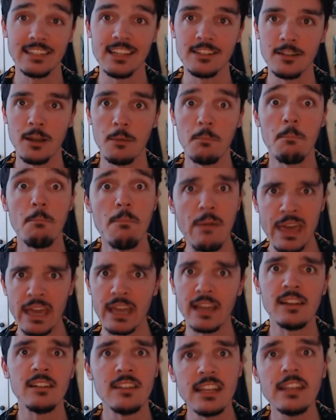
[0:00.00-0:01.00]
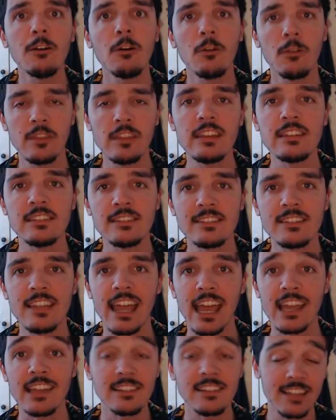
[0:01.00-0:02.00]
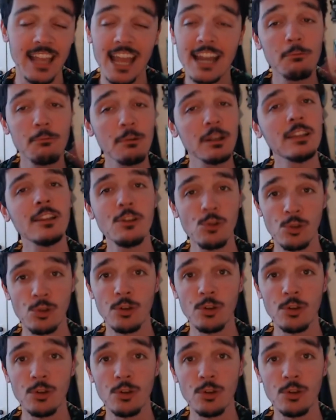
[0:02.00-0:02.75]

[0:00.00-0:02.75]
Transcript: is a big deal these days, and it really